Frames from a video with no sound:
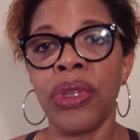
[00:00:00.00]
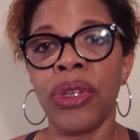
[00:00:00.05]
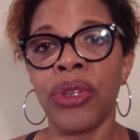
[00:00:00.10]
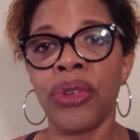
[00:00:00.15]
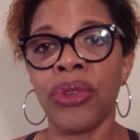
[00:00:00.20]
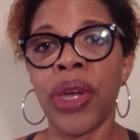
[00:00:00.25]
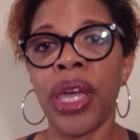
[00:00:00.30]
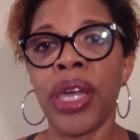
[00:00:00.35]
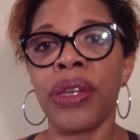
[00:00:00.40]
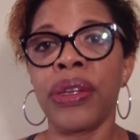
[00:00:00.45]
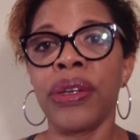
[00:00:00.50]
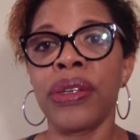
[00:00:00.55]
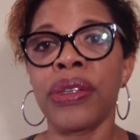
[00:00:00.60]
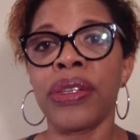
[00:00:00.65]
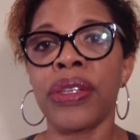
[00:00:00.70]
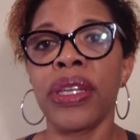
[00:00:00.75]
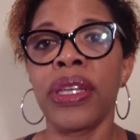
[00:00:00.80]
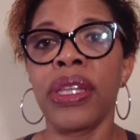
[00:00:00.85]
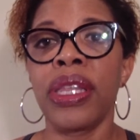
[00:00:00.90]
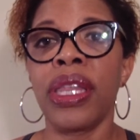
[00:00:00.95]
the
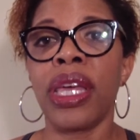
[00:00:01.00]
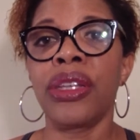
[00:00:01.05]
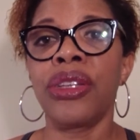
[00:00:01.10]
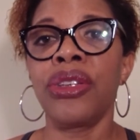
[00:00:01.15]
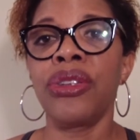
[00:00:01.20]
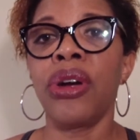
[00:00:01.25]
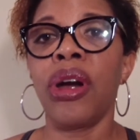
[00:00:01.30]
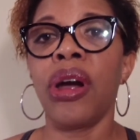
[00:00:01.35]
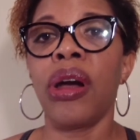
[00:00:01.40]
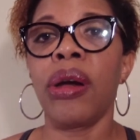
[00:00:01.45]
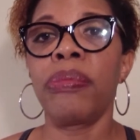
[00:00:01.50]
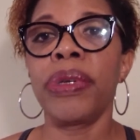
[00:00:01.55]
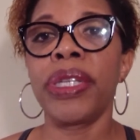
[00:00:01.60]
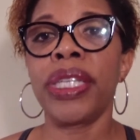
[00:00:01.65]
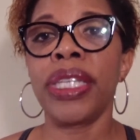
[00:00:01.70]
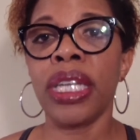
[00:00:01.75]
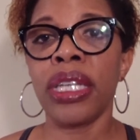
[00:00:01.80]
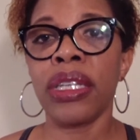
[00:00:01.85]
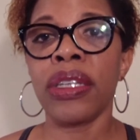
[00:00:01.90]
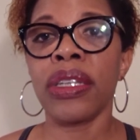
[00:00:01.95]
trainers that you are
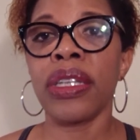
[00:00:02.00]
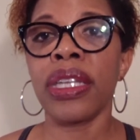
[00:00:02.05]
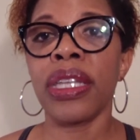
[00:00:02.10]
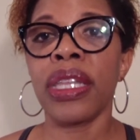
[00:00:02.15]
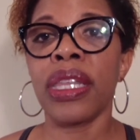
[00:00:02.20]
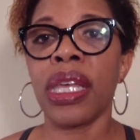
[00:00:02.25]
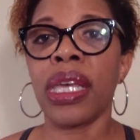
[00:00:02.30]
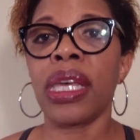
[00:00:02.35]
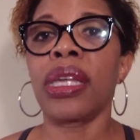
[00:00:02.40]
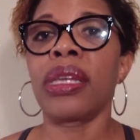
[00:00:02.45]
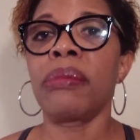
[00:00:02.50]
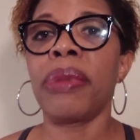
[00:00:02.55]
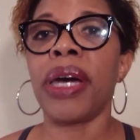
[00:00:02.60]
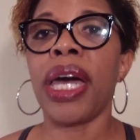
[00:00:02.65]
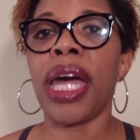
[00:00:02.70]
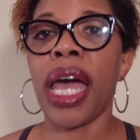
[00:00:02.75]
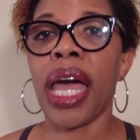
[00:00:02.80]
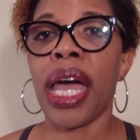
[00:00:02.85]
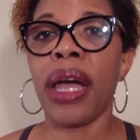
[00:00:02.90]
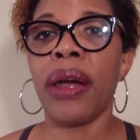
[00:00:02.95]
potentially thinking
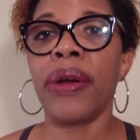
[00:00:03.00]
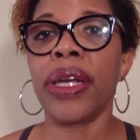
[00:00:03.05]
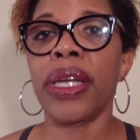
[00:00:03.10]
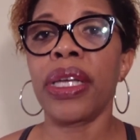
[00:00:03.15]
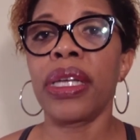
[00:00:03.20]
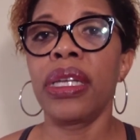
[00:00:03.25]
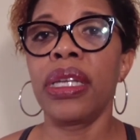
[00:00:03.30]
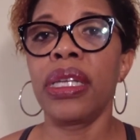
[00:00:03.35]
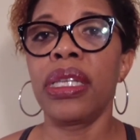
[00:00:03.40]
about hiring.